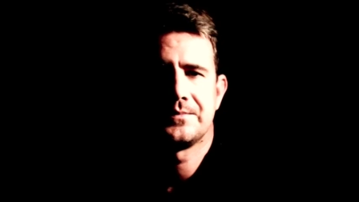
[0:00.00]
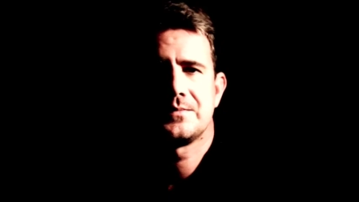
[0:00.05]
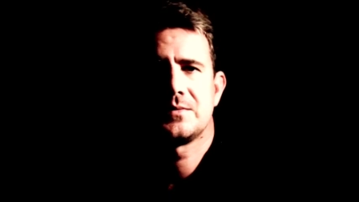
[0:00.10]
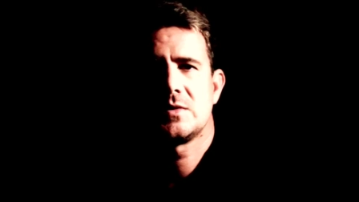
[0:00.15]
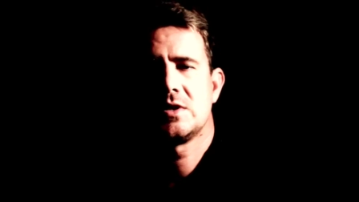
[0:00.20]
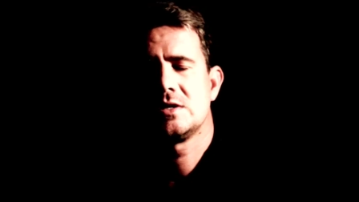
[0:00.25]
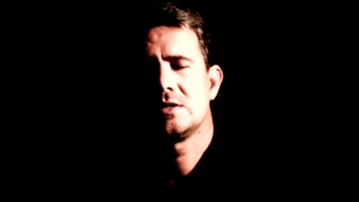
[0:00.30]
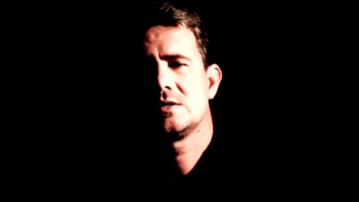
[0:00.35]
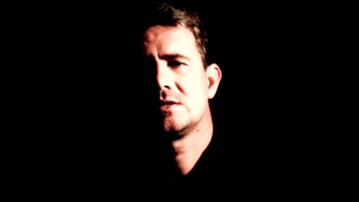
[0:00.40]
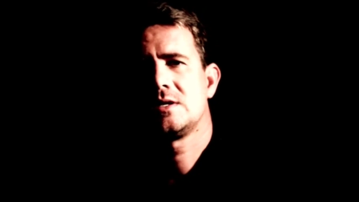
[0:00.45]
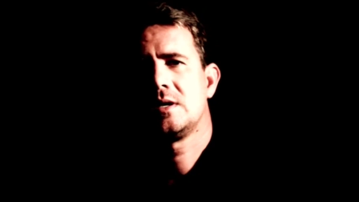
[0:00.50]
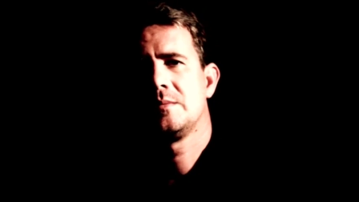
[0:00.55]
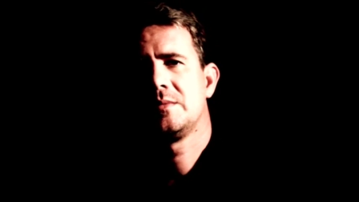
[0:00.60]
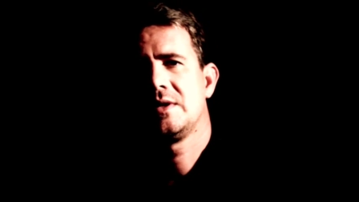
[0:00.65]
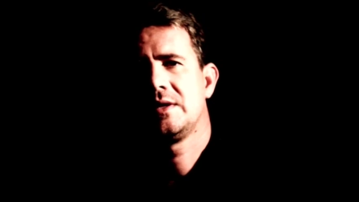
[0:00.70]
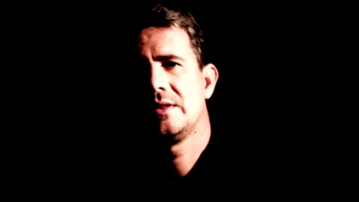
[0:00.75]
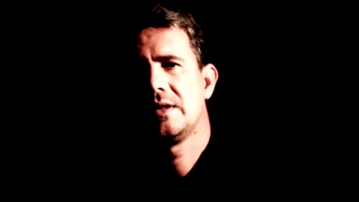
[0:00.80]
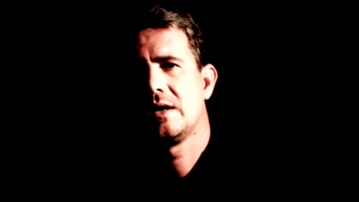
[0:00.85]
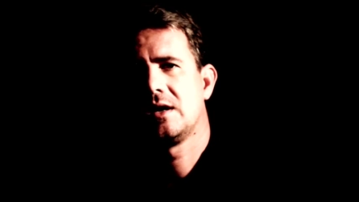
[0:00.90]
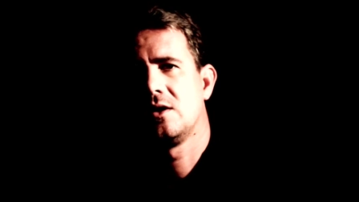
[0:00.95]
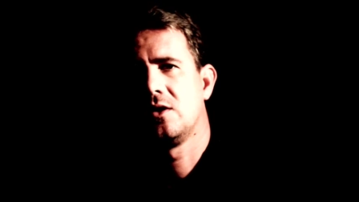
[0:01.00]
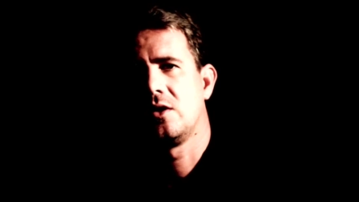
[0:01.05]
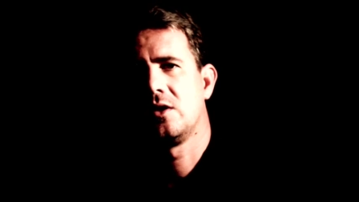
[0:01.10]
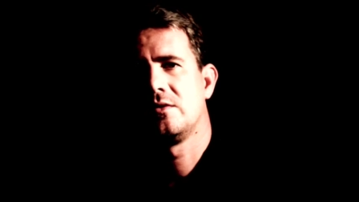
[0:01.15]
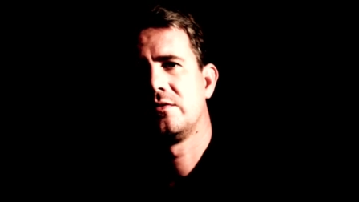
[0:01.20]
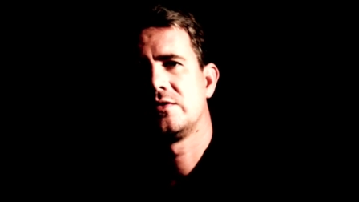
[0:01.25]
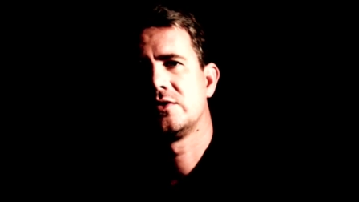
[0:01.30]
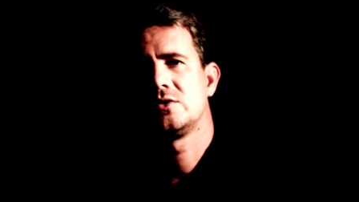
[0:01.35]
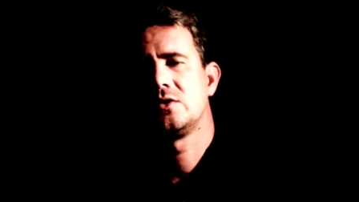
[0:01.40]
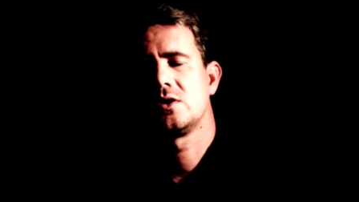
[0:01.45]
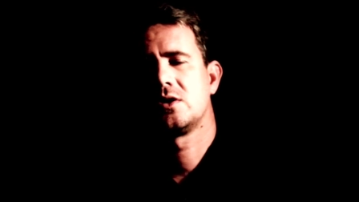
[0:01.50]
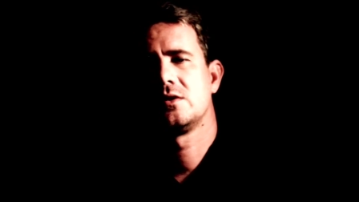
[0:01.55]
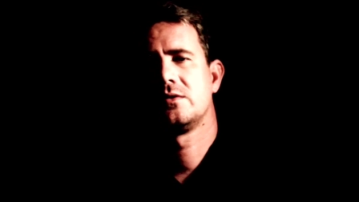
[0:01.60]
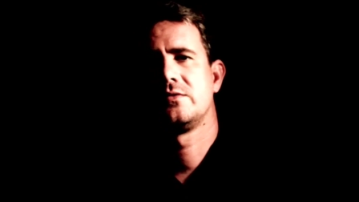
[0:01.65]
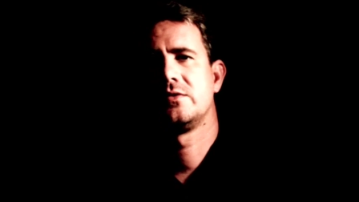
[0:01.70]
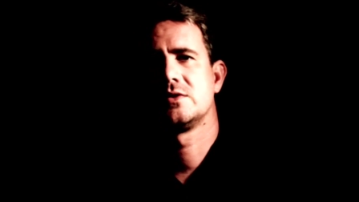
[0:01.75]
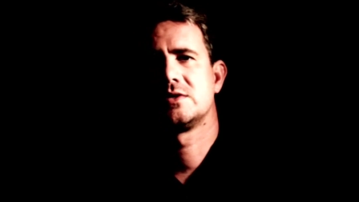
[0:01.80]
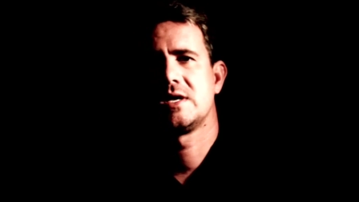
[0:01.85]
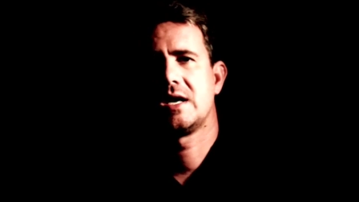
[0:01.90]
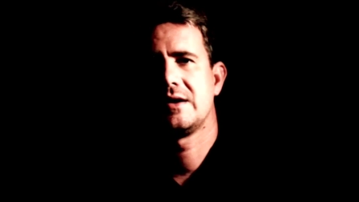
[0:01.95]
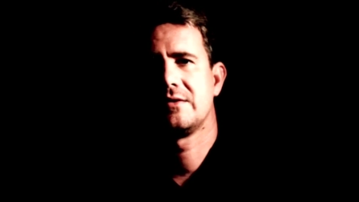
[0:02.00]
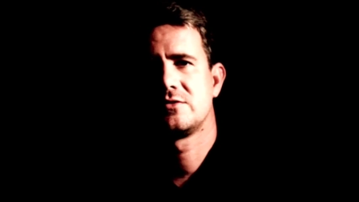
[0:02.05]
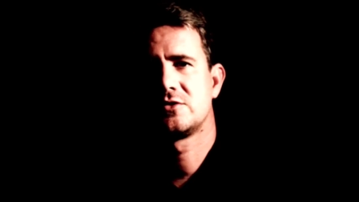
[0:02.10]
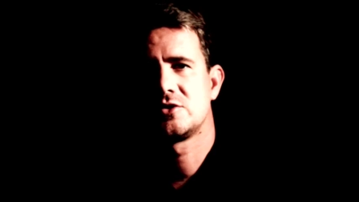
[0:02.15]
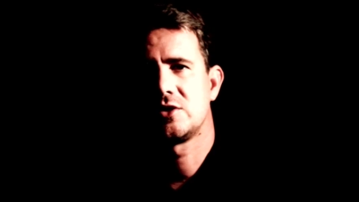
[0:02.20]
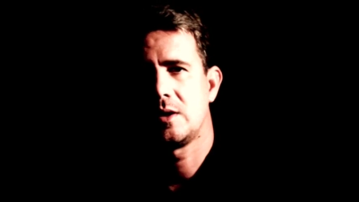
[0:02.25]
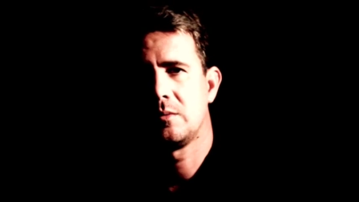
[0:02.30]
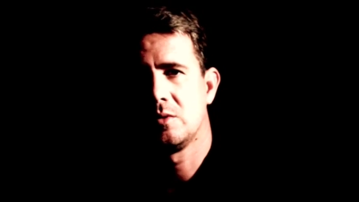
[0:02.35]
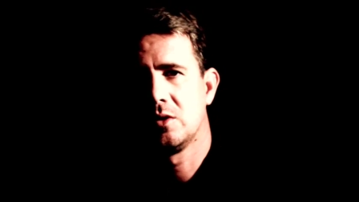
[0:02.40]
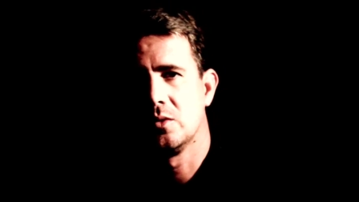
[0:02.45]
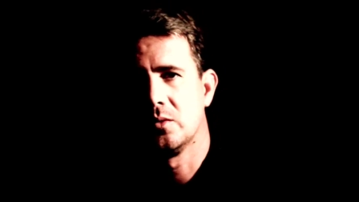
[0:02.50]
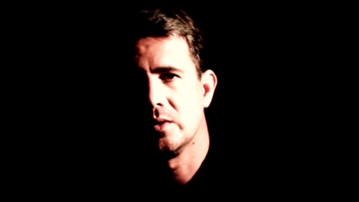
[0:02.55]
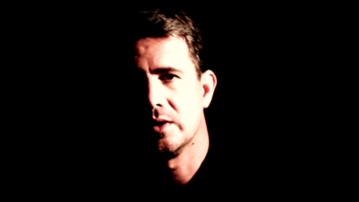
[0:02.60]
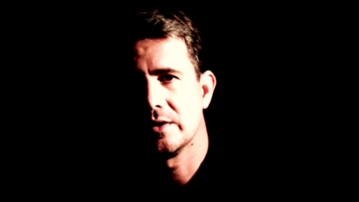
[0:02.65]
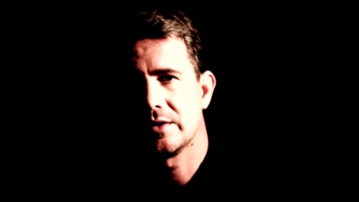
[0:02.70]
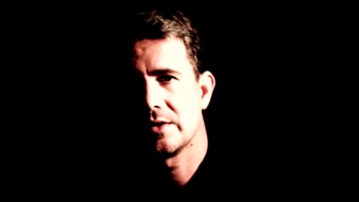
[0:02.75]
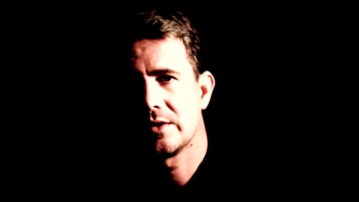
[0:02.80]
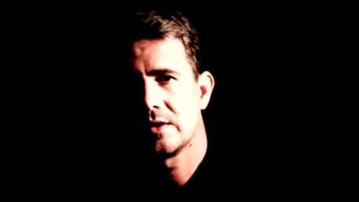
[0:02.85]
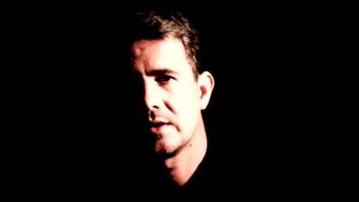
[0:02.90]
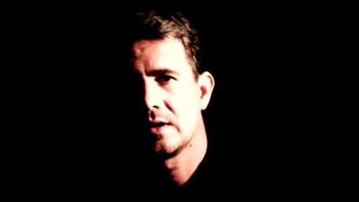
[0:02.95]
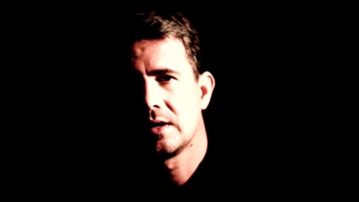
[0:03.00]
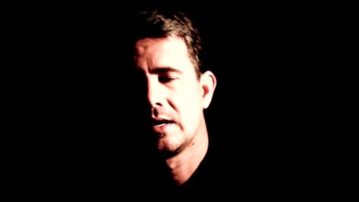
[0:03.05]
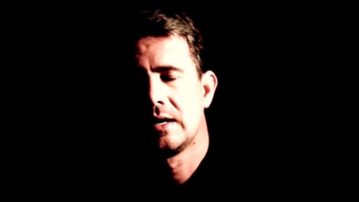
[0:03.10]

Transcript: This is something that a lot of photographers have trouble with.